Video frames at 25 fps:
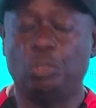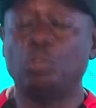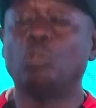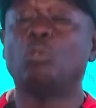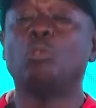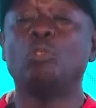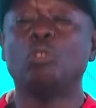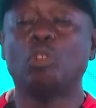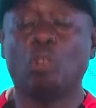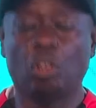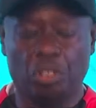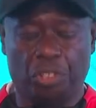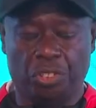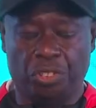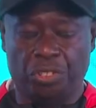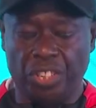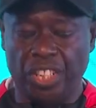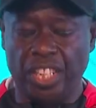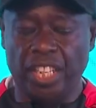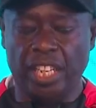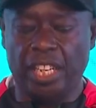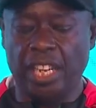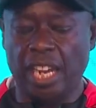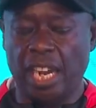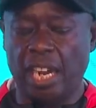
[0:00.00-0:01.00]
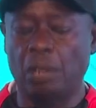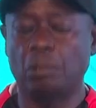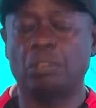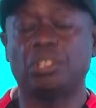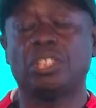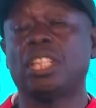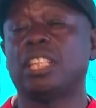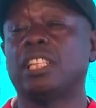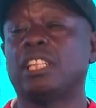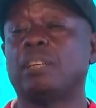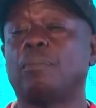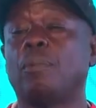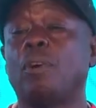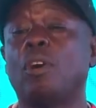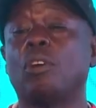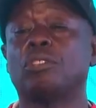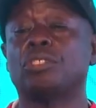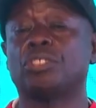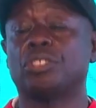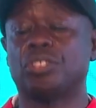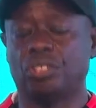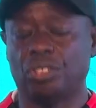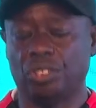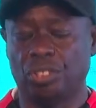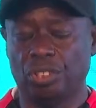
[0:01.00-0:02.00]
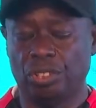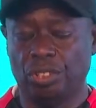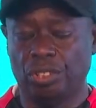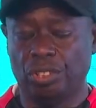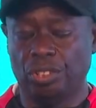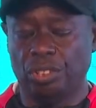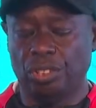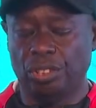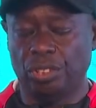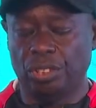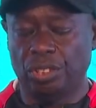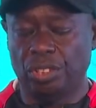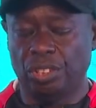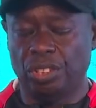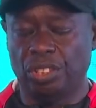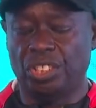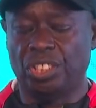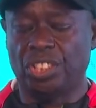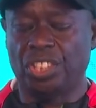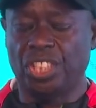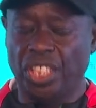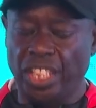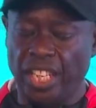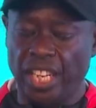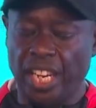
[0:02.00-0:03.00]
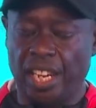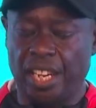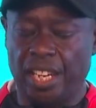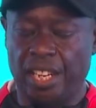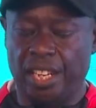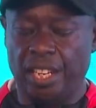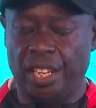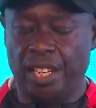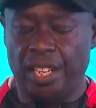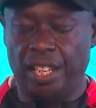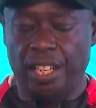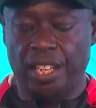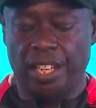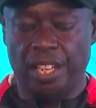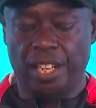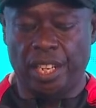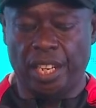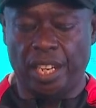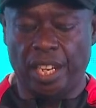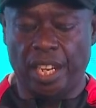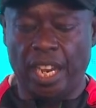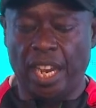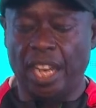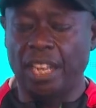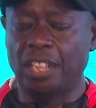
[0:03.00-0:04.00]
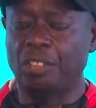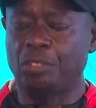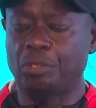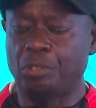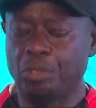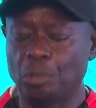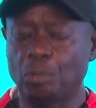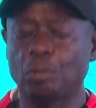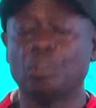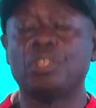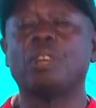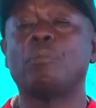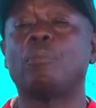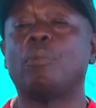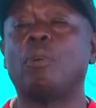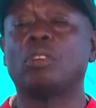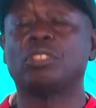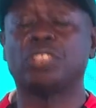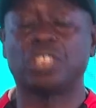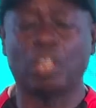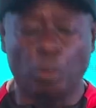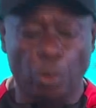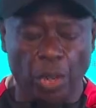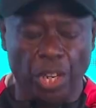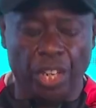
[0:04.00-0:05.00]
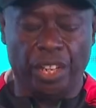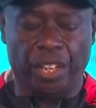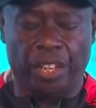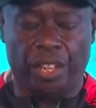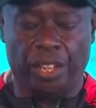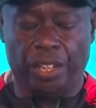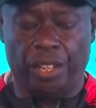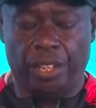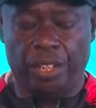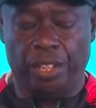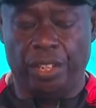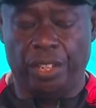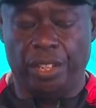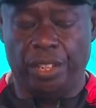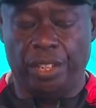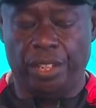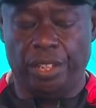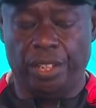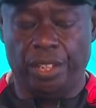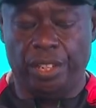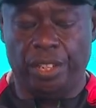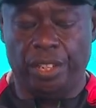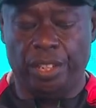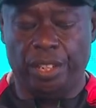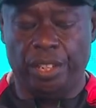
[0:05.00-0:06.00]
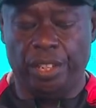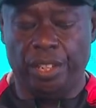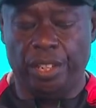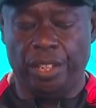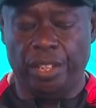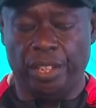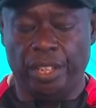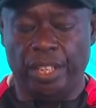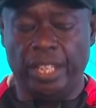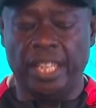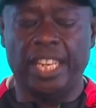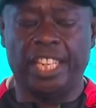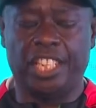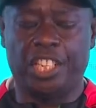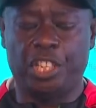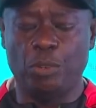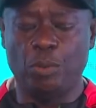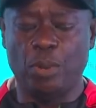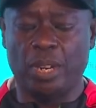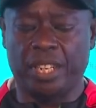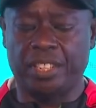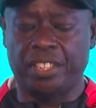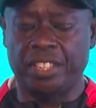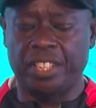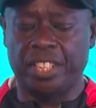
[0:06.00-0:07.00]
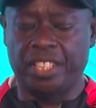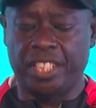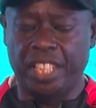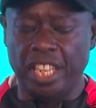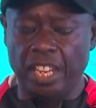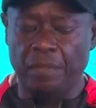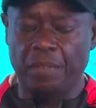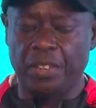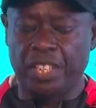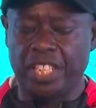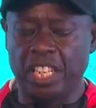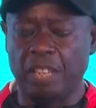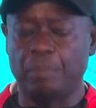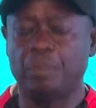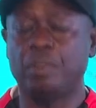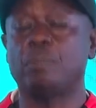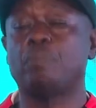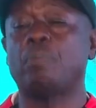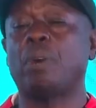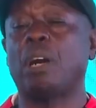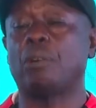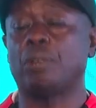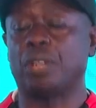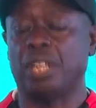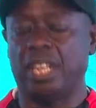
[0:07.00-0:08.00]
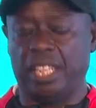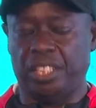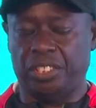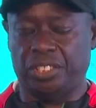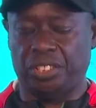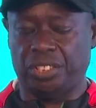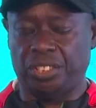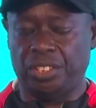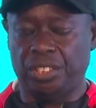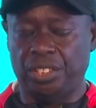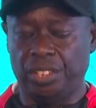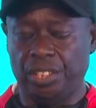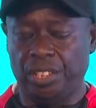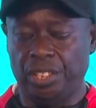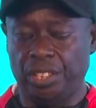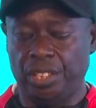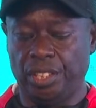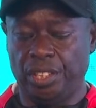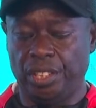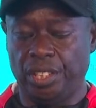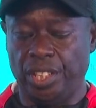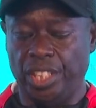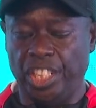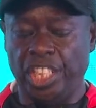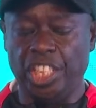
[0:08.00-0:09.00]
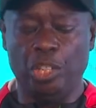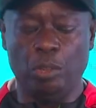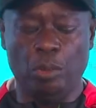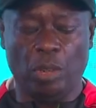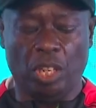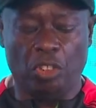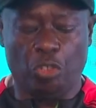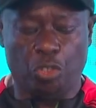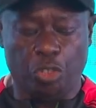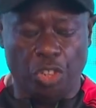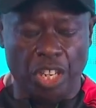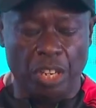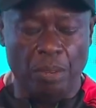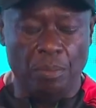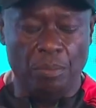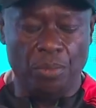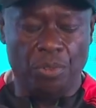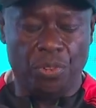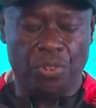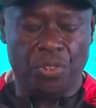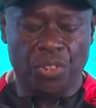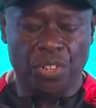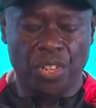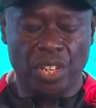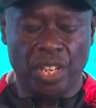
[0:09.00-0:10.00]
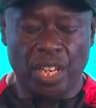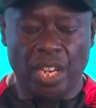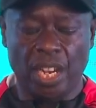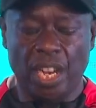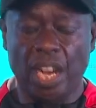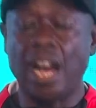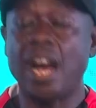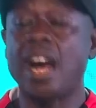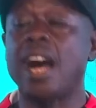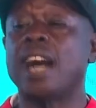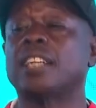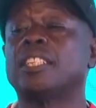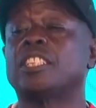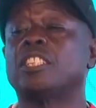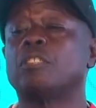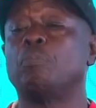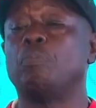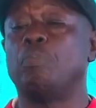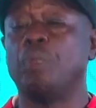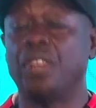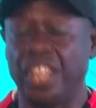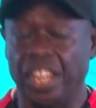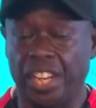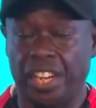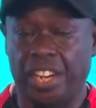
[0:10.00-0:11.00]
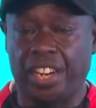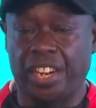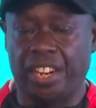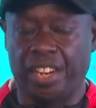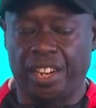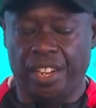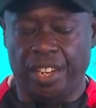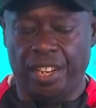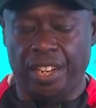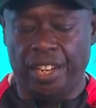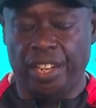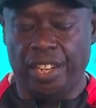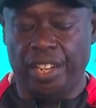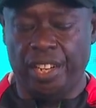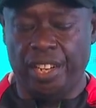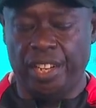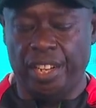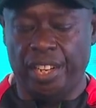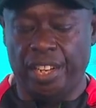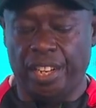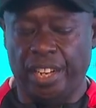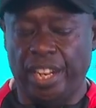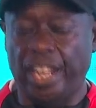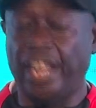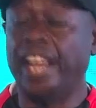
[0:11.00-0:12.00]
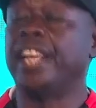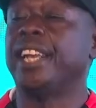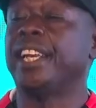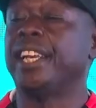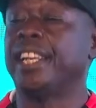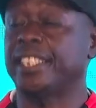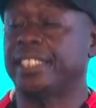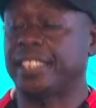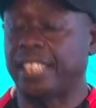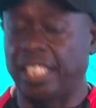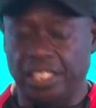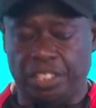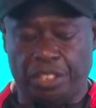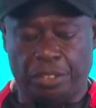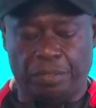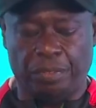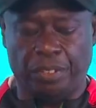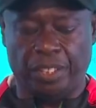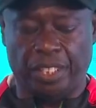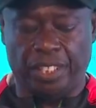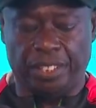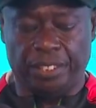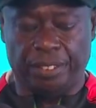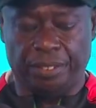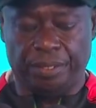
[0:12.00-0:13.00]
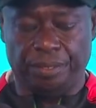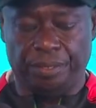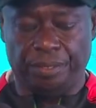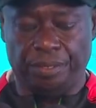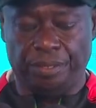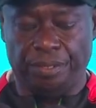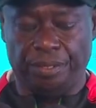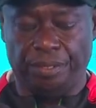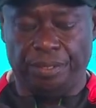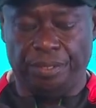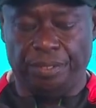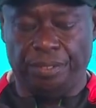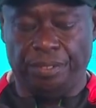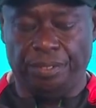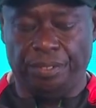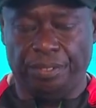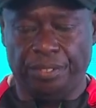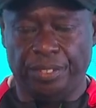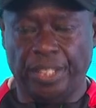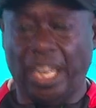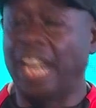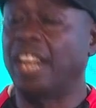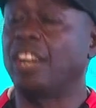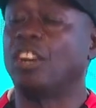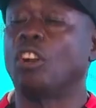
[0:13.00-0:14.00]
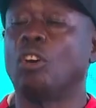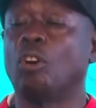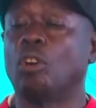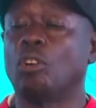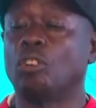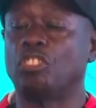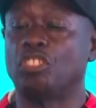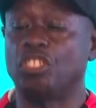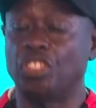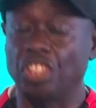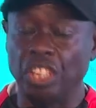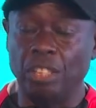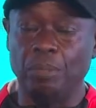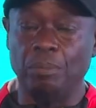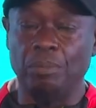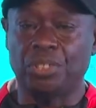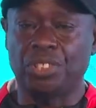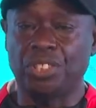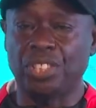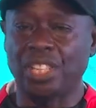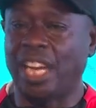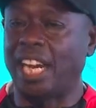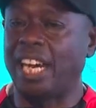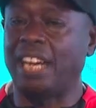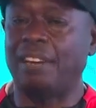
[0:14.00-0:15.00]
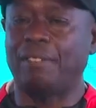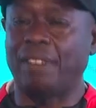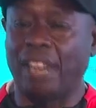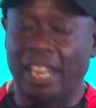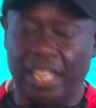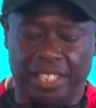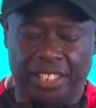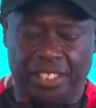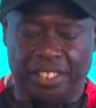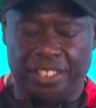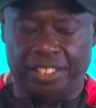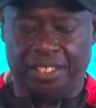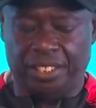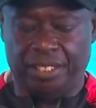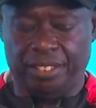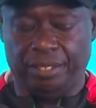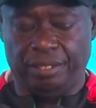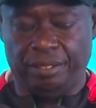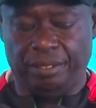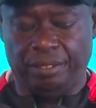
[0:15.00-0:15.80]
Do not think outside the box. Tear and throw the box away. Let your creativity be boundless. In your dreams, act big and decisively. And all dreams are valid.